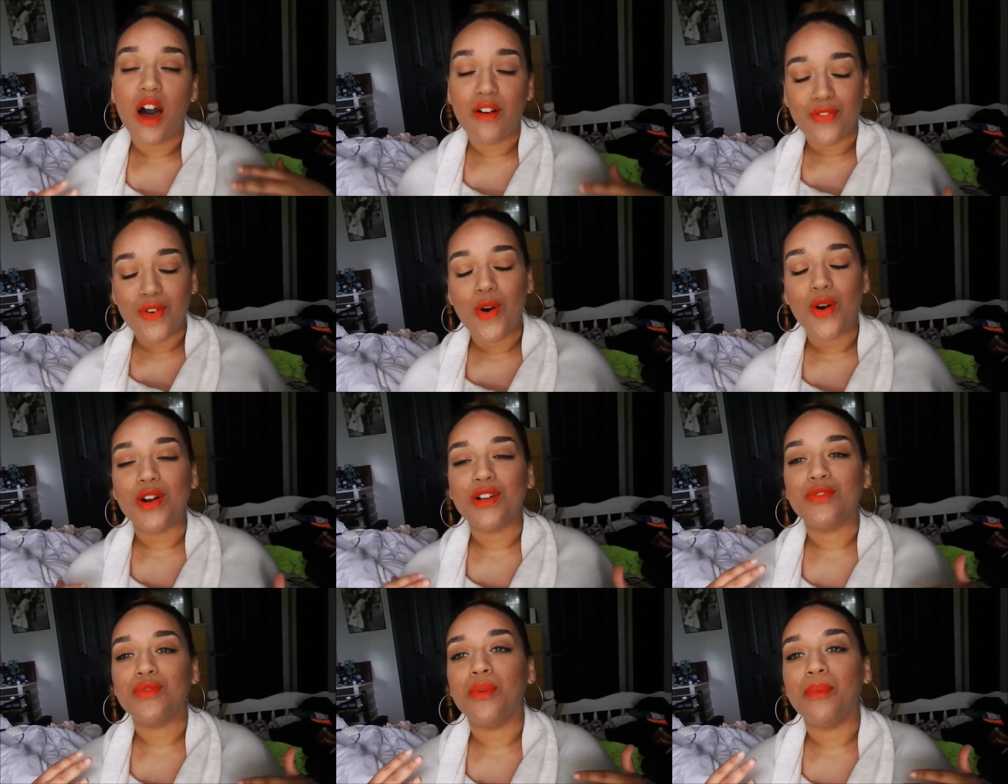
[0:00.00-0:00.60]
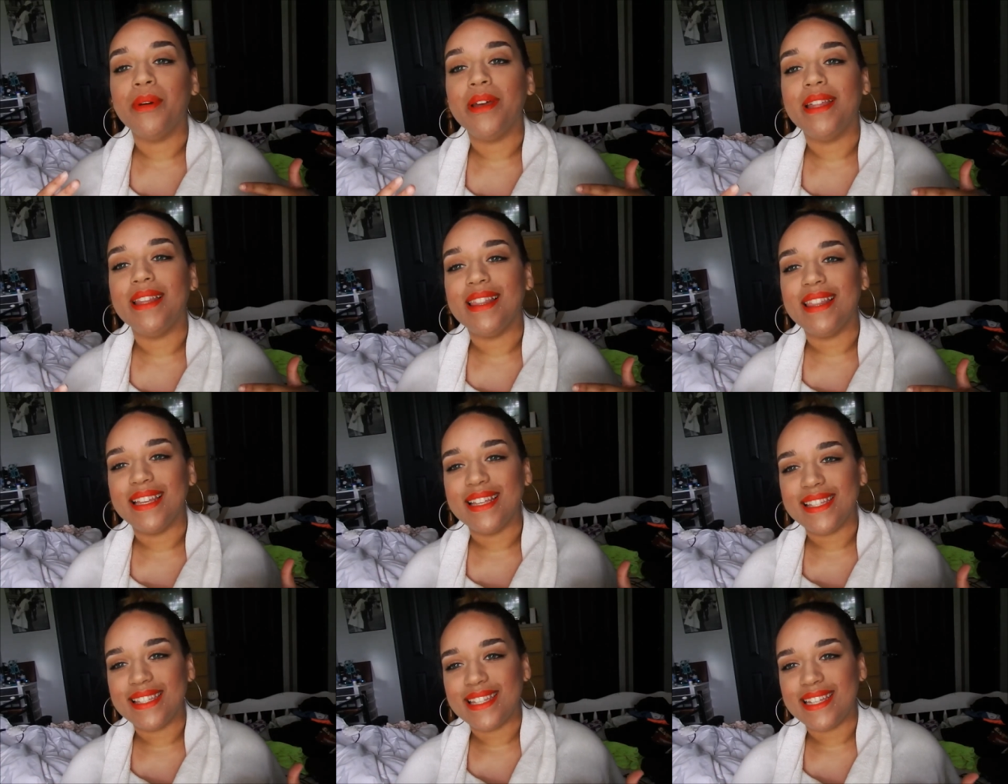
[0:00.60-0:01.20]
of course will be
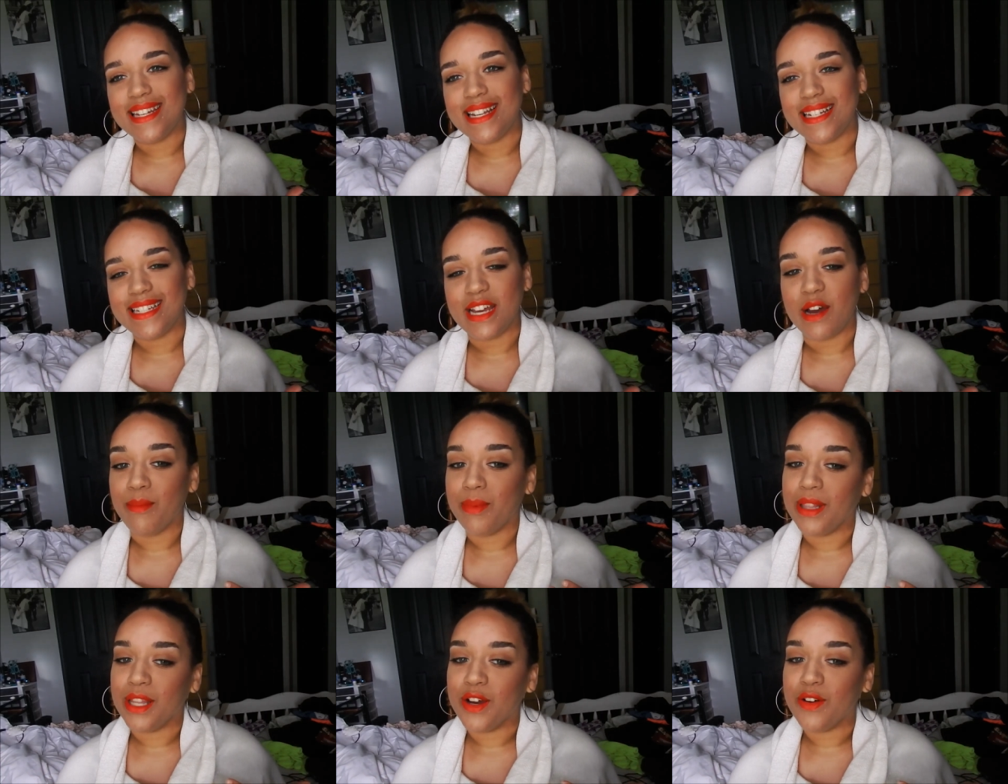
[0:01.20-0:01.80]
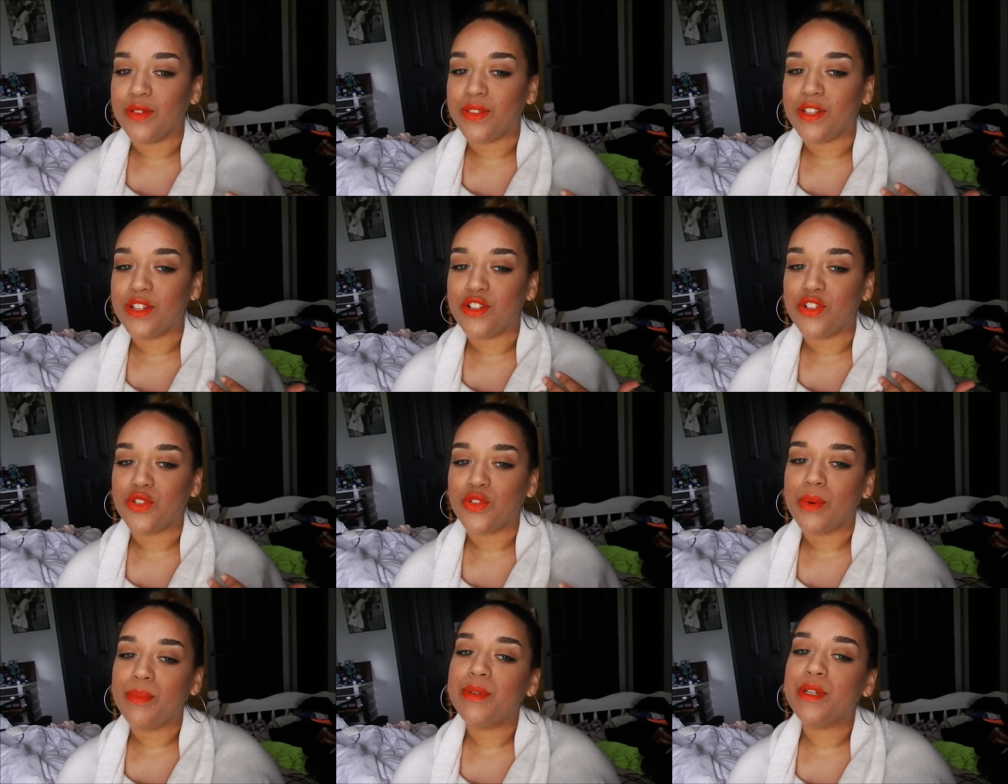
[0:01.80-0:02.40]
listed down below in the
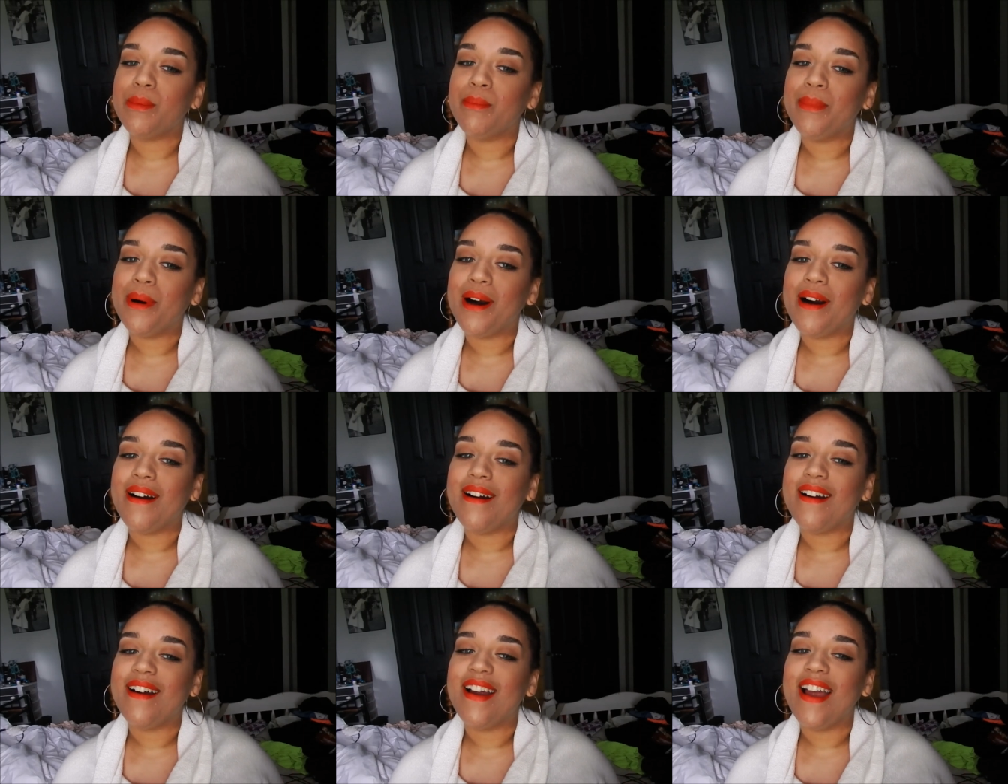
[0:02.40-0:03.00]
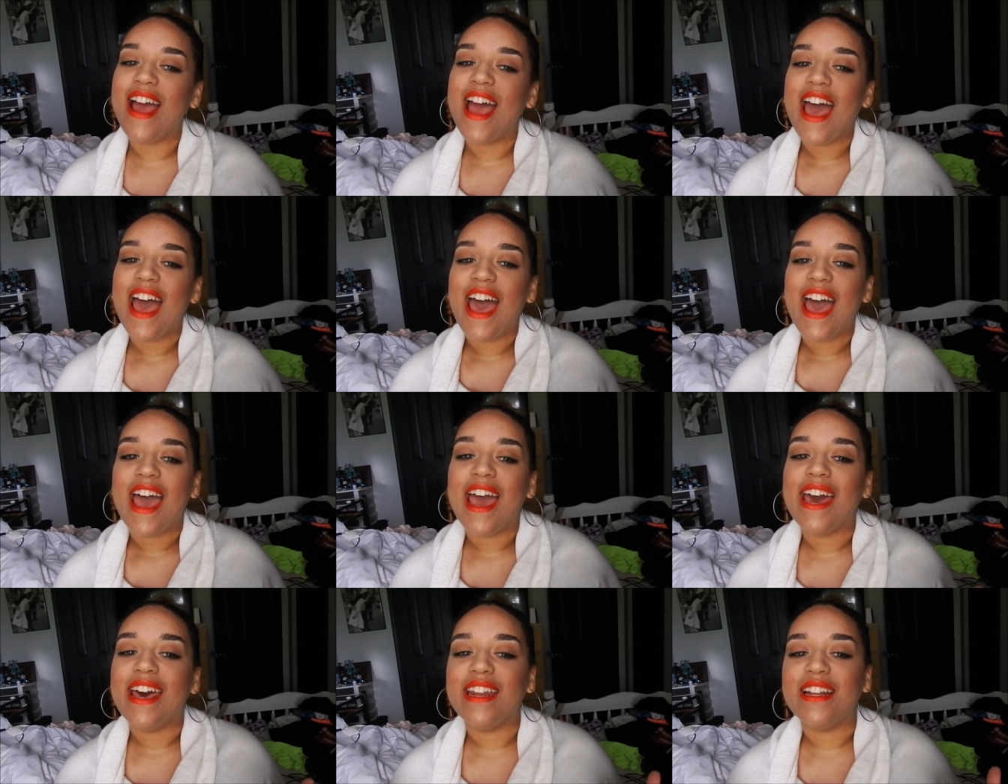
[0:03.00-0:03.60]
description bar
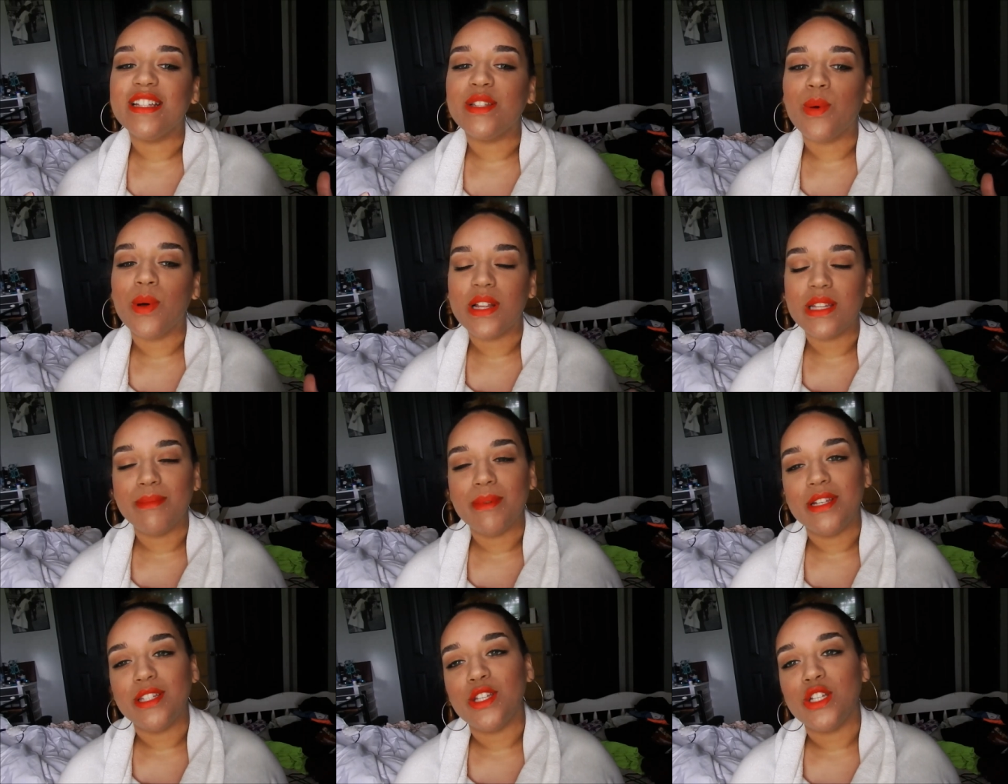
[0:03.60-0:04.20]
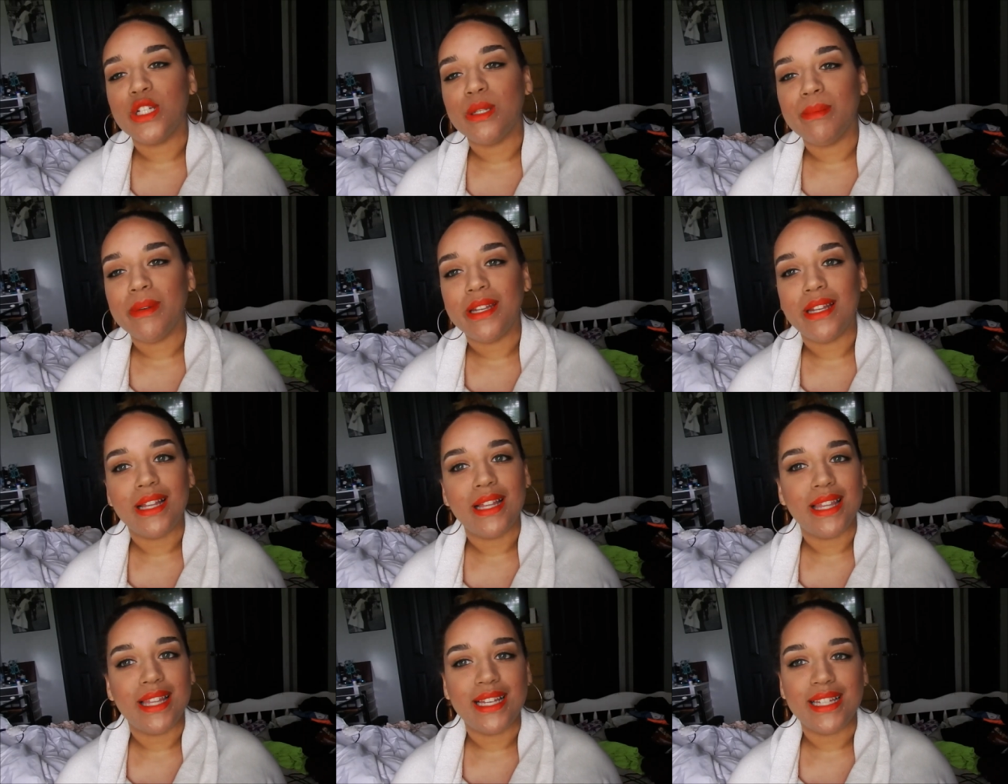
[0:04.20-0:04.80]
and as well as my social
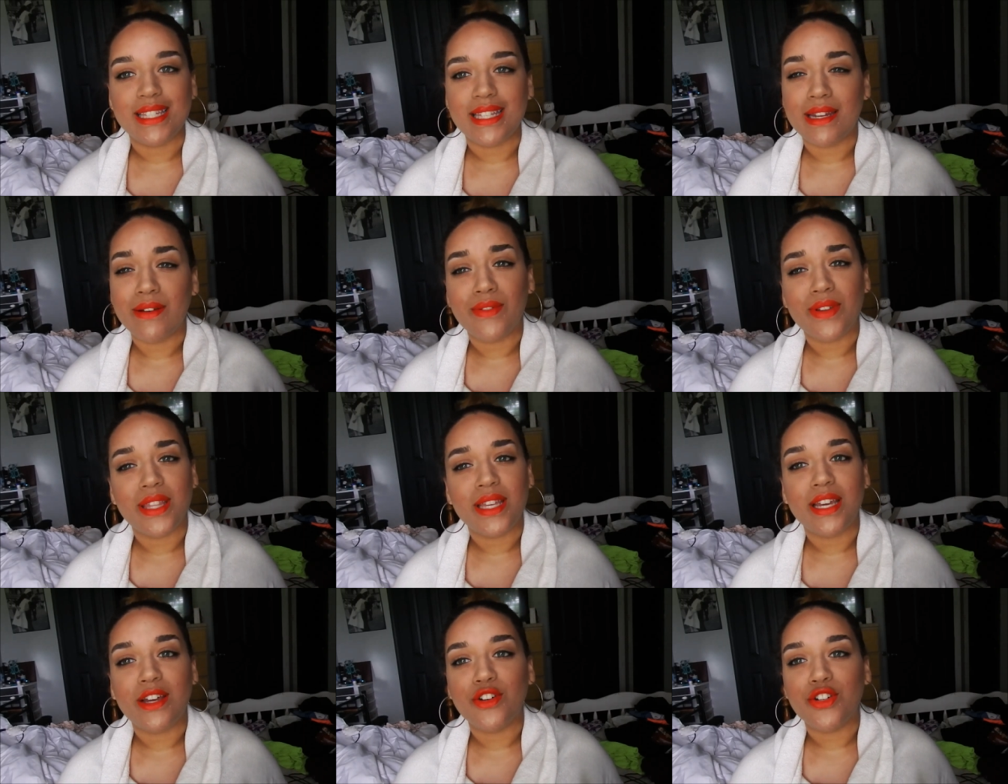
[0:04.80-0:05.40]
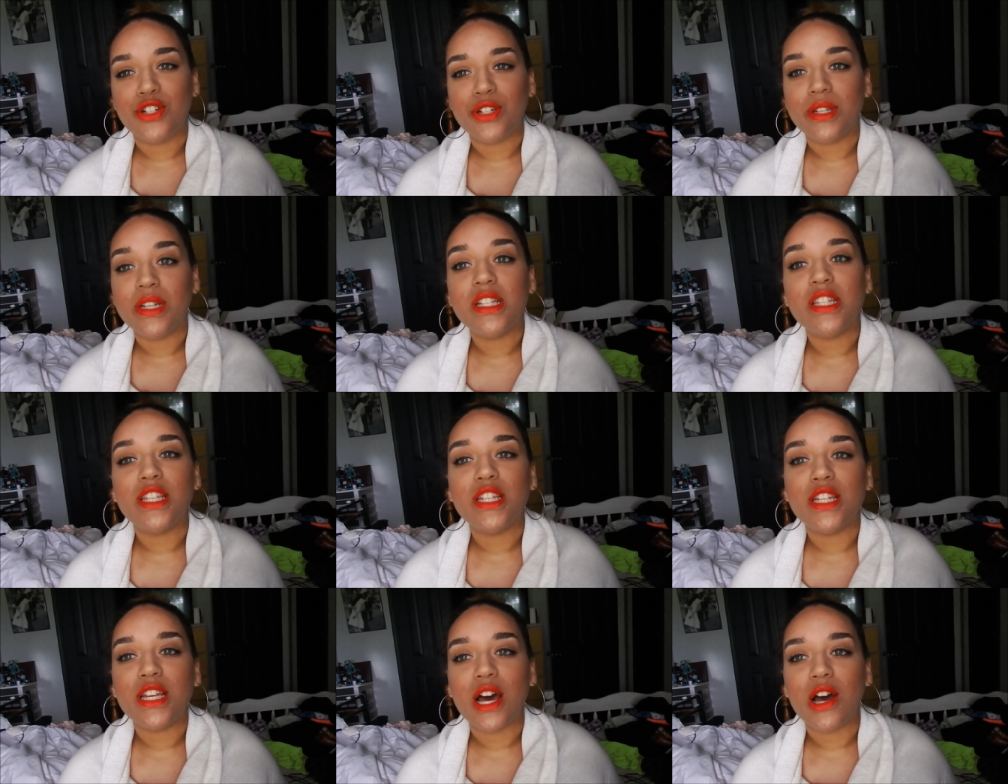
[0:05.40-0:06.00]
media links and everything else you
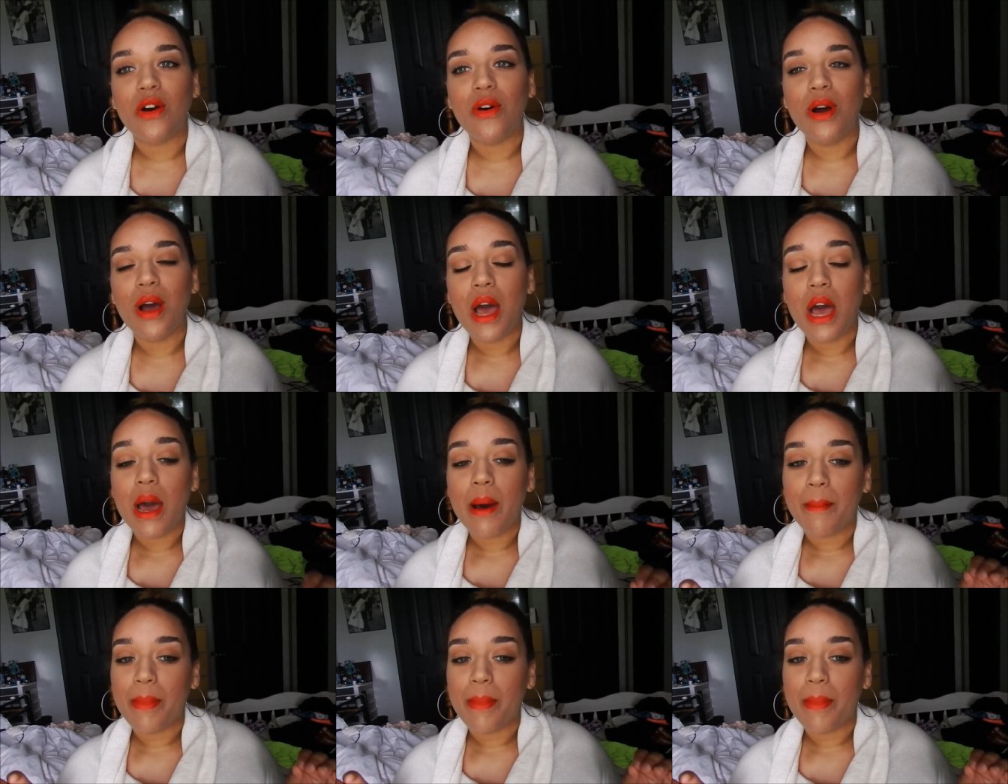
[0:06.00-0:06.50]
need to know.